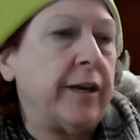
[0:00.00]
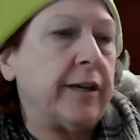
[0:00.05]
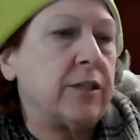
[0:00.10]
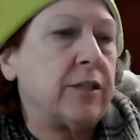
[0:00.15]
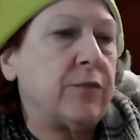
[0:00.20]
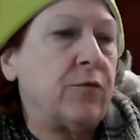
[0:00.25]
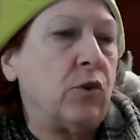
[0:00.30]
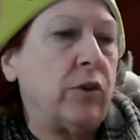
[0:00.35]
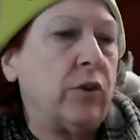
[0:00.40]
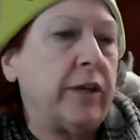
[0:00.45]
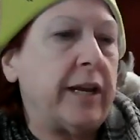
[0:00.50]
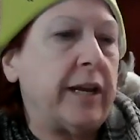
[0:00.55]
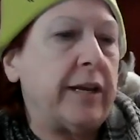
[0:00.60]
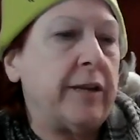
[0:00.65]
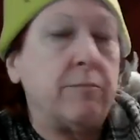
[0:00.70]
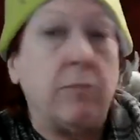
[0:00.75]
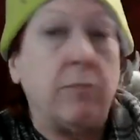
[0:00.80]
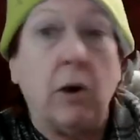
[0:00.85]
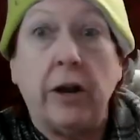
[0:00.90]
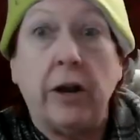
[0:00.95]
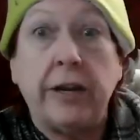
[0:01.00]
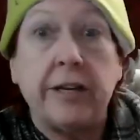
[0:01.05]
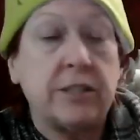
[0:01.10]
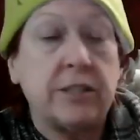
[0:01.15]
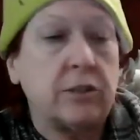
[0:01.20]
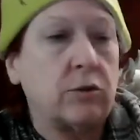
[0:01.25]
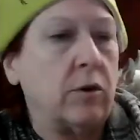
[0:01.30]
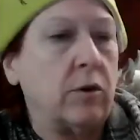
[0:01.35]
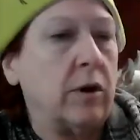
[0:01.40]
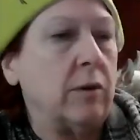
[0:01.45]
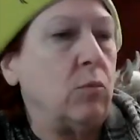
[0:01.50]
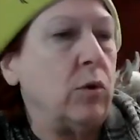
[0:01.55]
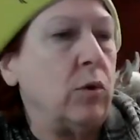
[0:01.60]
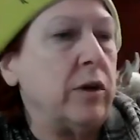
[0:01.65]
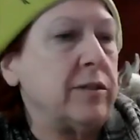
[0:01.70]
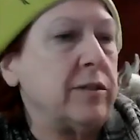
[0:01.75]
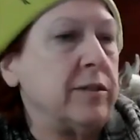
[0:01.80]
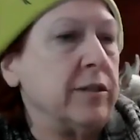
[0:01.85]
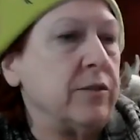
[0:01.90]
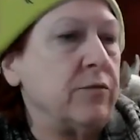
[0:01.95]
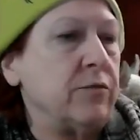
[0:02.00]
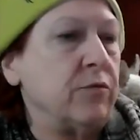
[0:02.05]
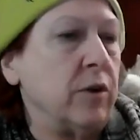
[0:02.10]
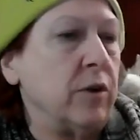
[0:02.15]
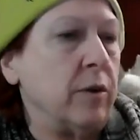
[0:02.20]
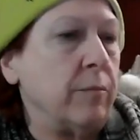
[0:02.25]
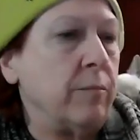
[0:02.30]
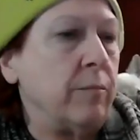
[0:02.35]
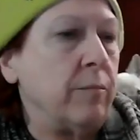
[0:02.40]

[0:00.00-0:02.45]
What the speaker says: exfoliating body scrub. Where's this from?